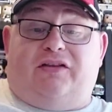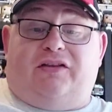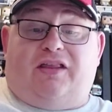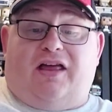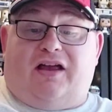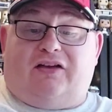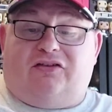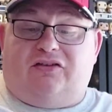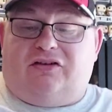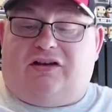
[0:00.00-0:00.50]

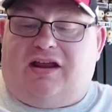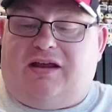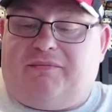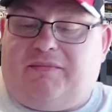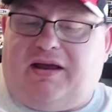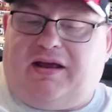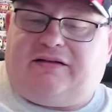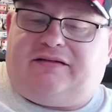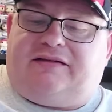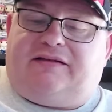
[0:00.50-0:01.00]
That should keep
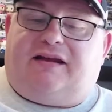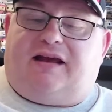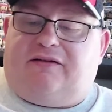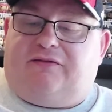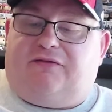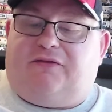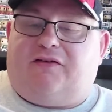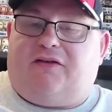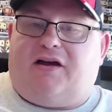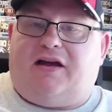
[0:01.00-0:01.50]
me
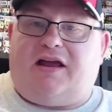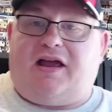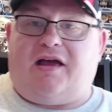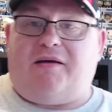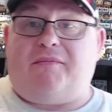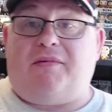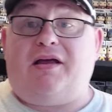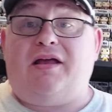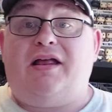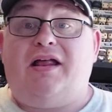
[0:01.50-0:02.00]
entertained for
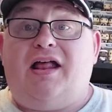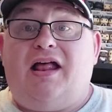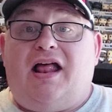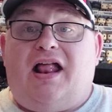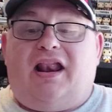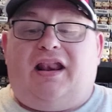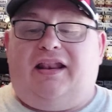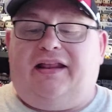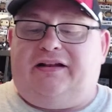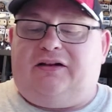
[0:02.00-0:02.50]
a
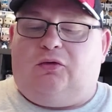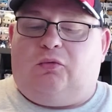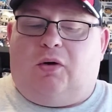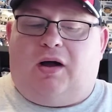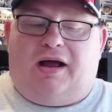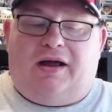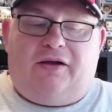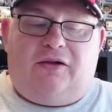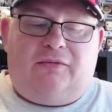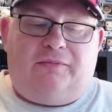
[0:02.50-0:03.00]
little
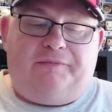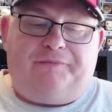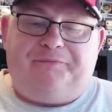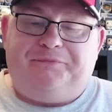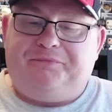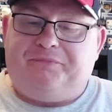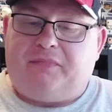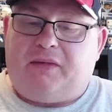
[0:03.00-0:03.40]
while.